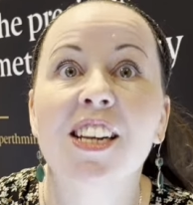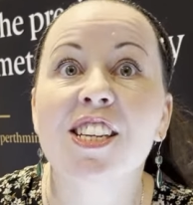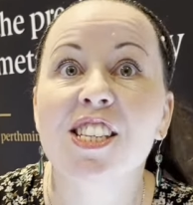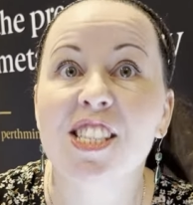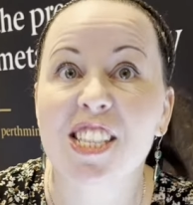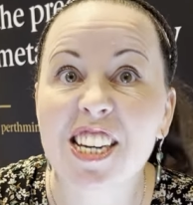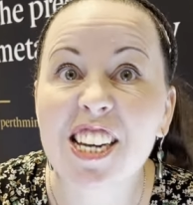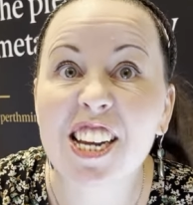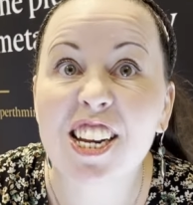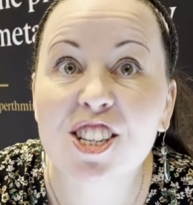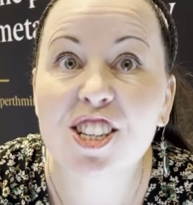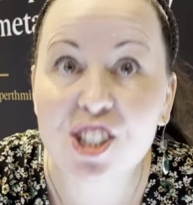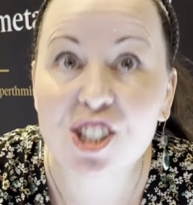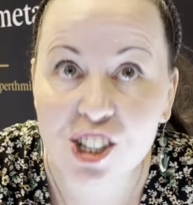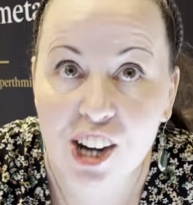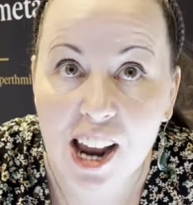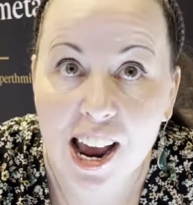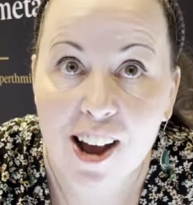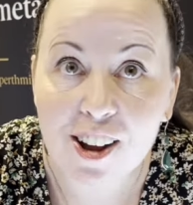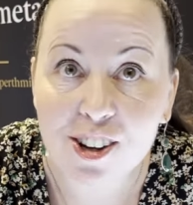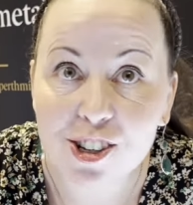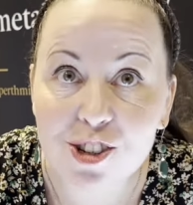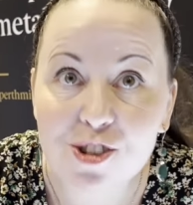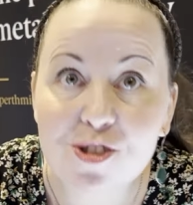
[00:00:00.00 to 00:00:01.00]
a niche
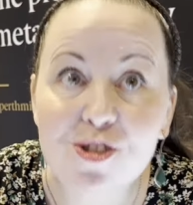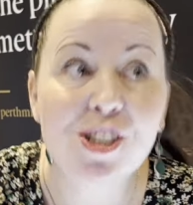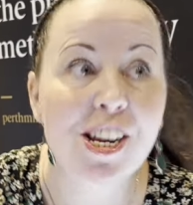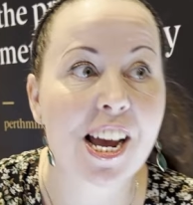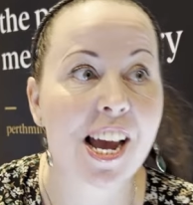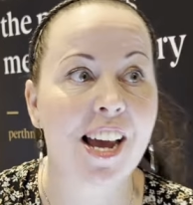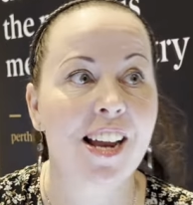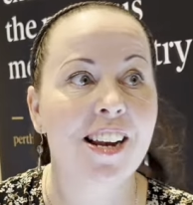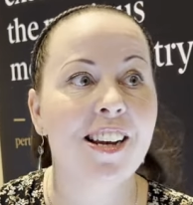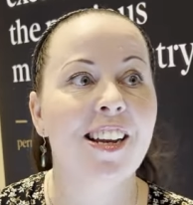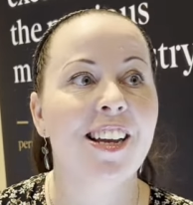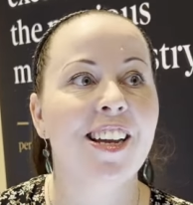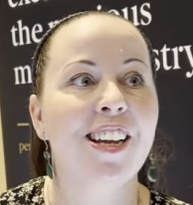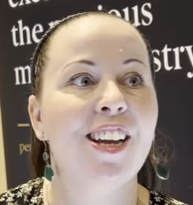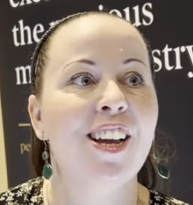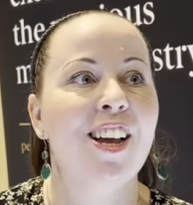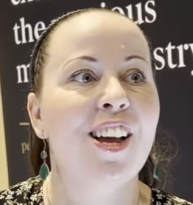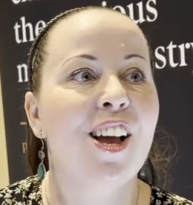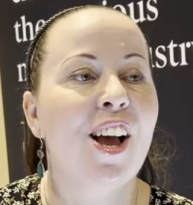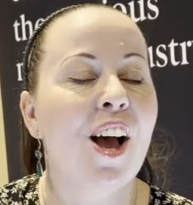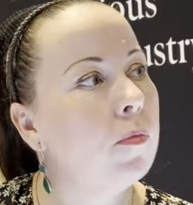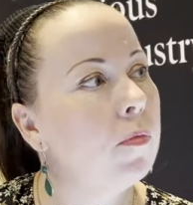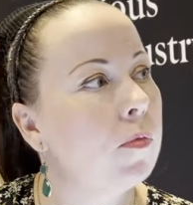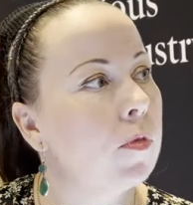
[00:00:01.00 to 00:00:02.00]
now too, Dan. Yeah.
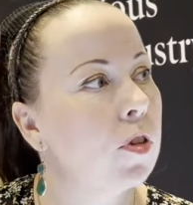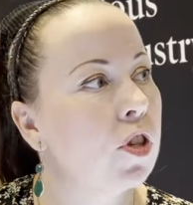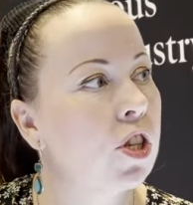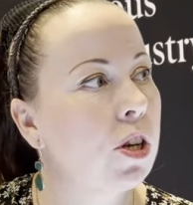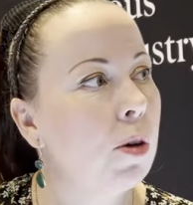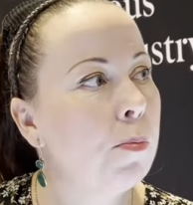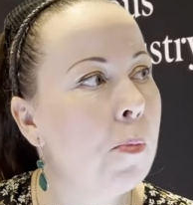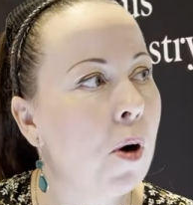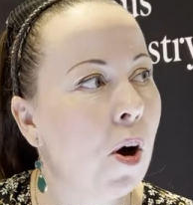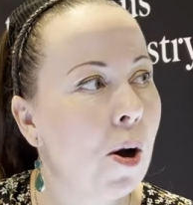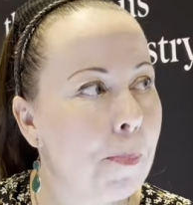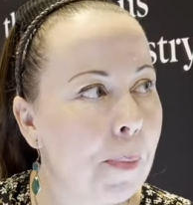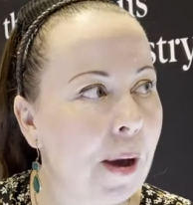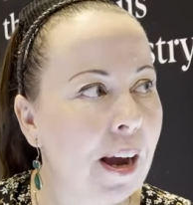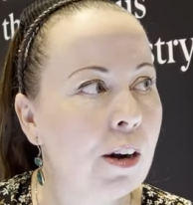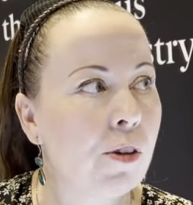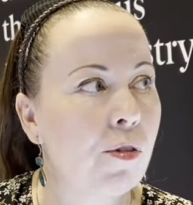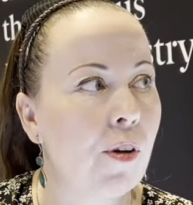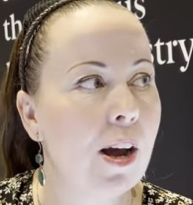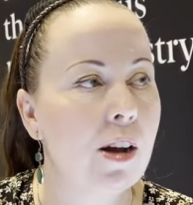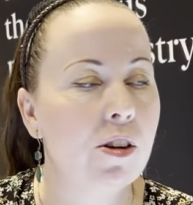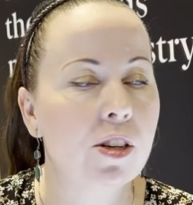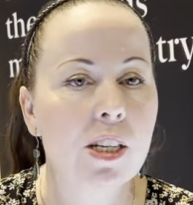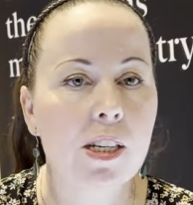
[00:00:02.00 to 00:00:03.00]
So my
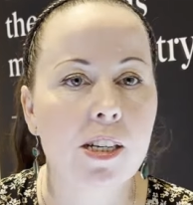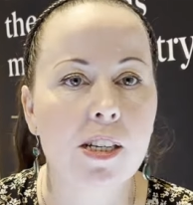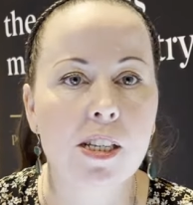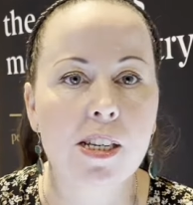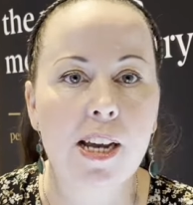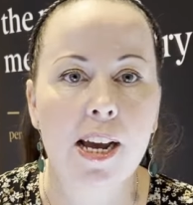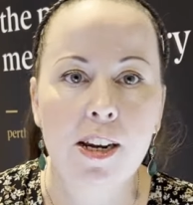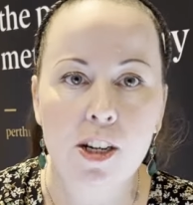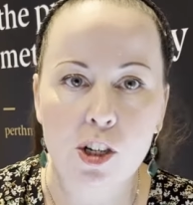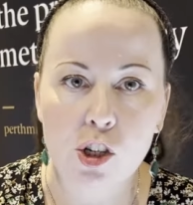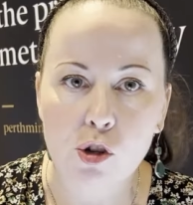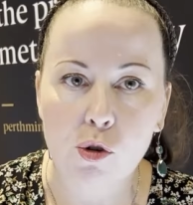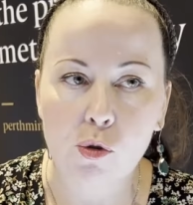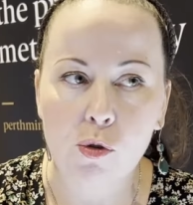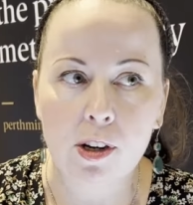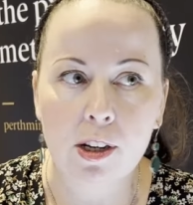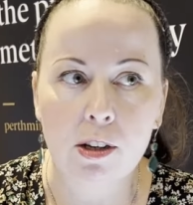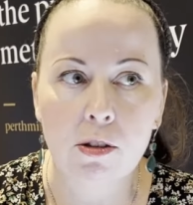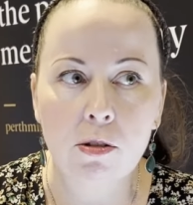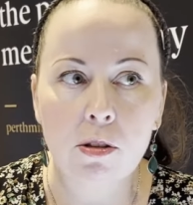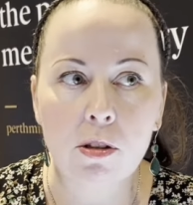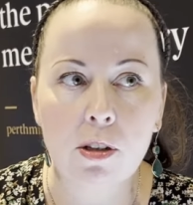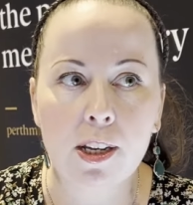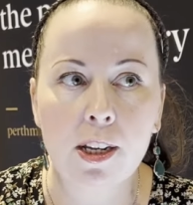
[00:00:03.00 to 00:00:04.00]
background is
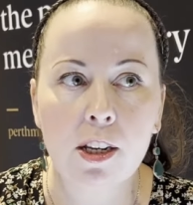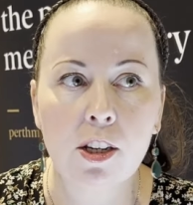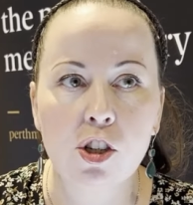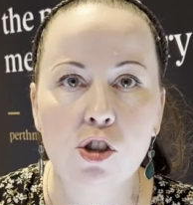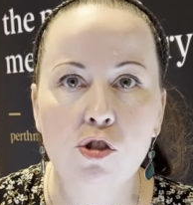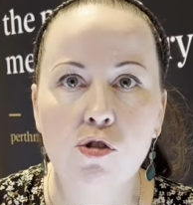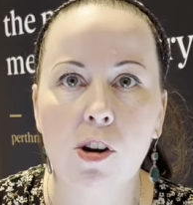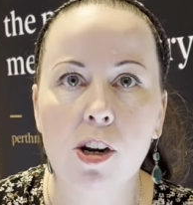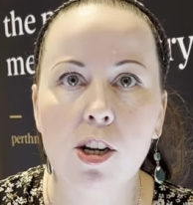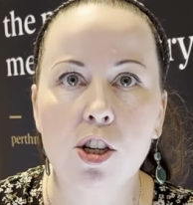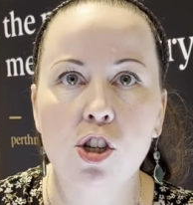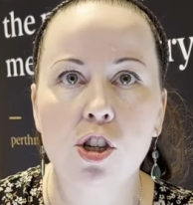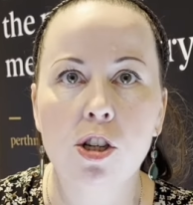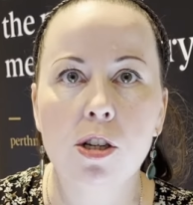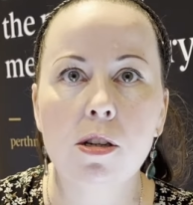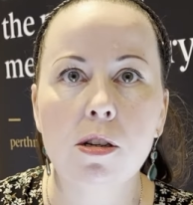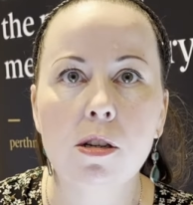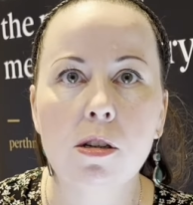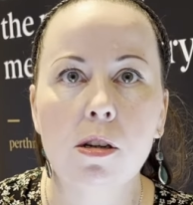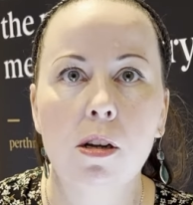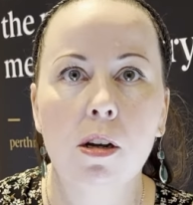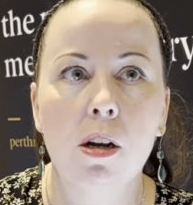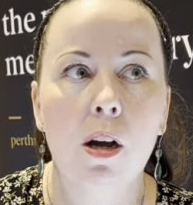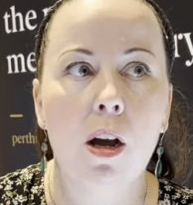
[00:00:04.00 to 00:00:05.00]
editorial
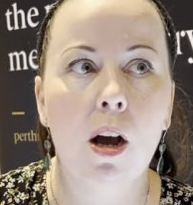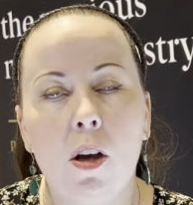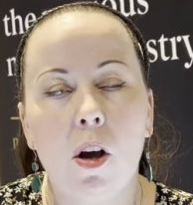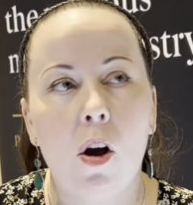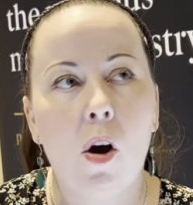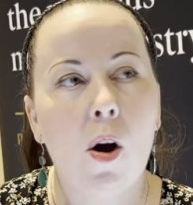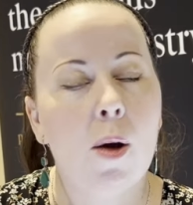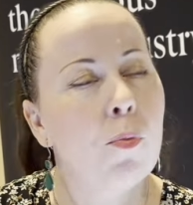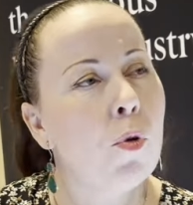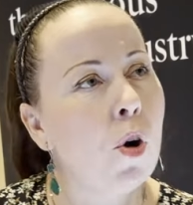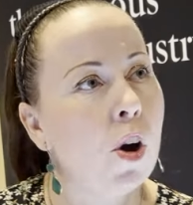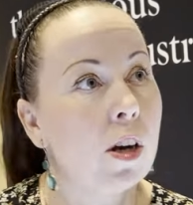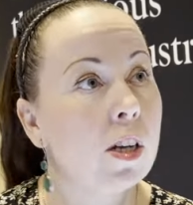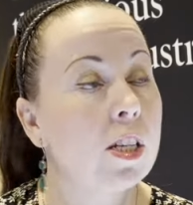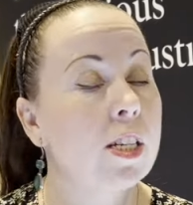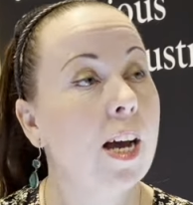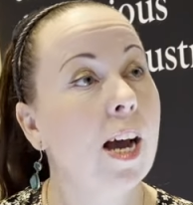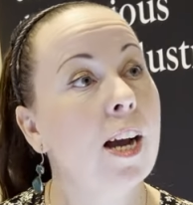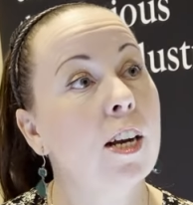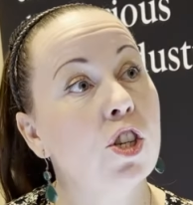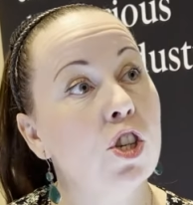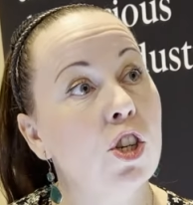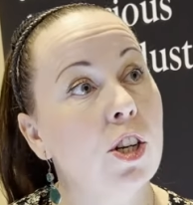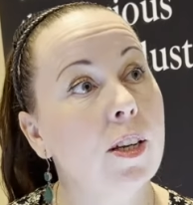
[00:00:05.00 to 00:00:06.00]
illustration. I worked
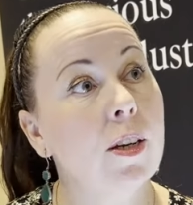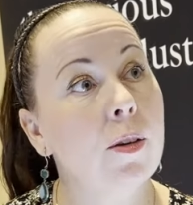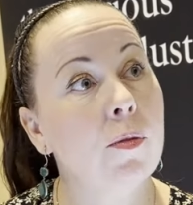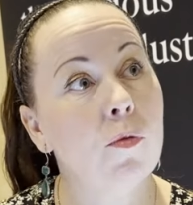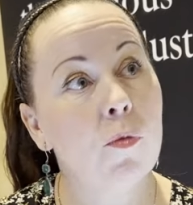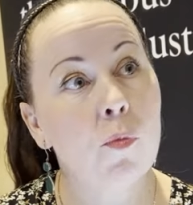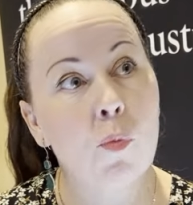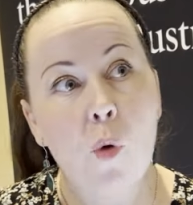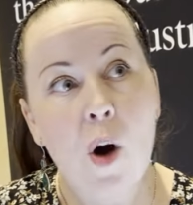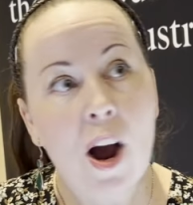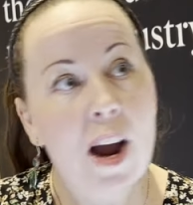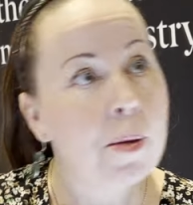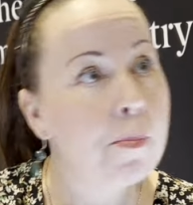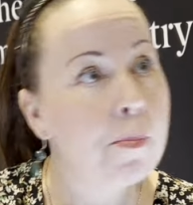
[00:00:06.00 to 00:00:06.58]
actually way